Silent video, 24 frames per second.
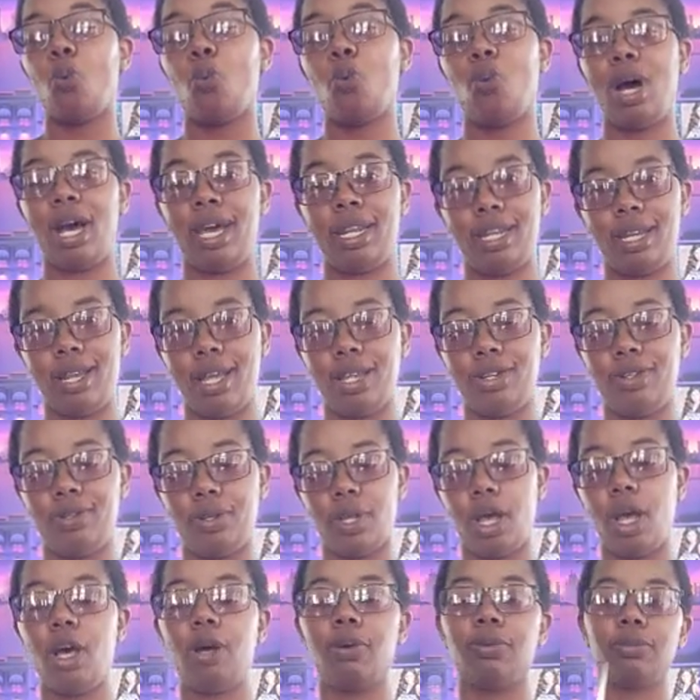Why did I
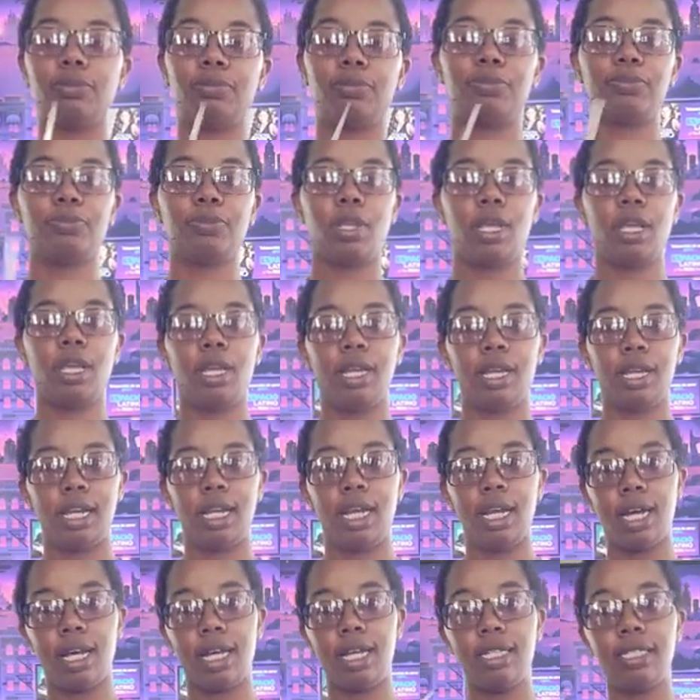do? Oh,
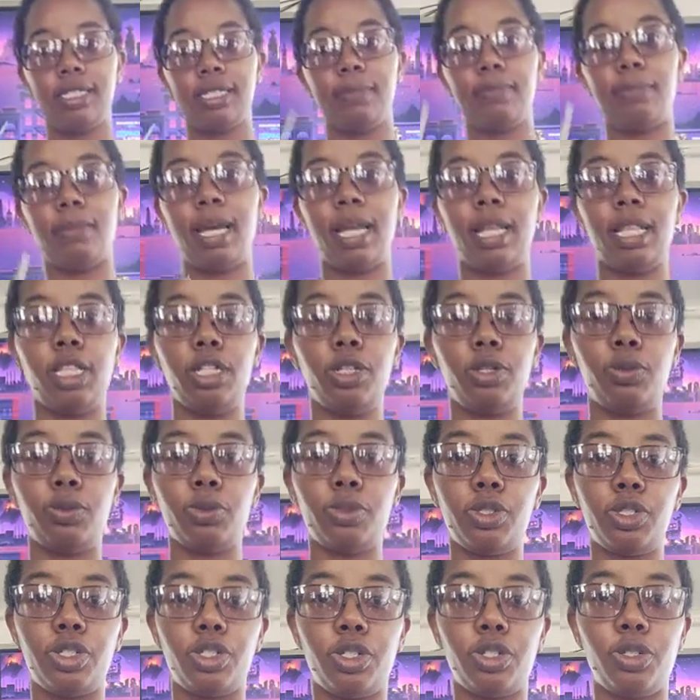cut my
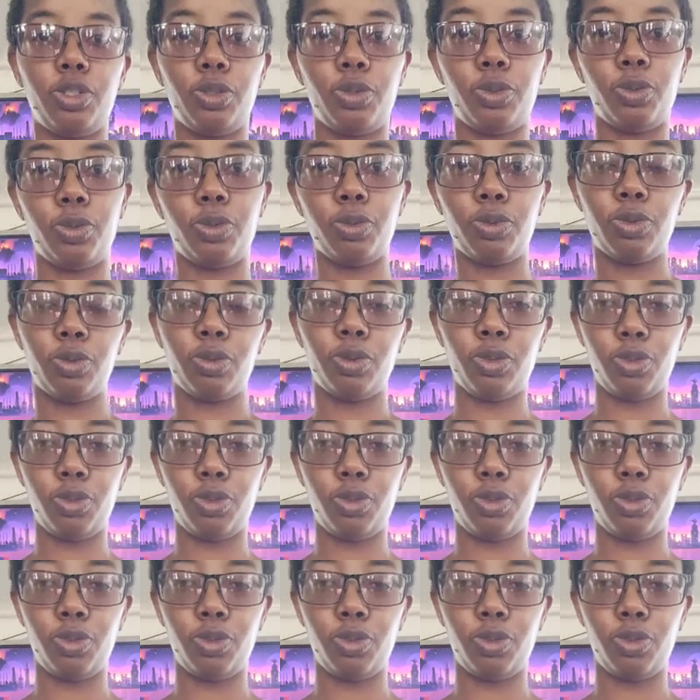little circle.